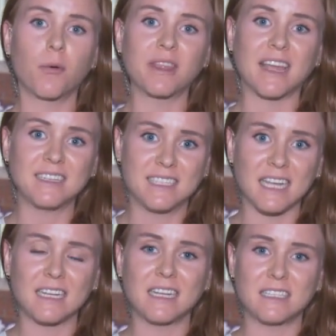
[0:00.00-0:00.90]
But what they
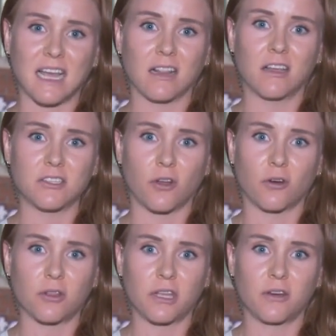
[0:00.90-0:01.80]
did tell us
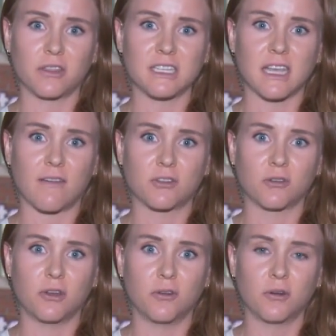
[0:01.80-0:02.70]
earlier this
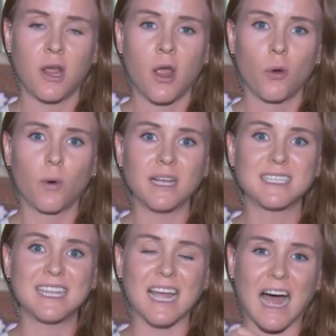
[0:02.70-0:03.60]
afternoon
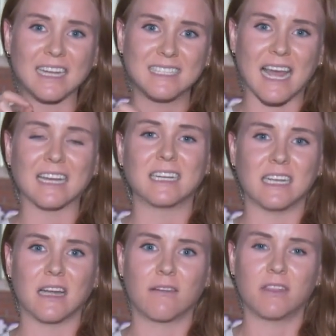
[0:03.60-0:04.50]
was the identity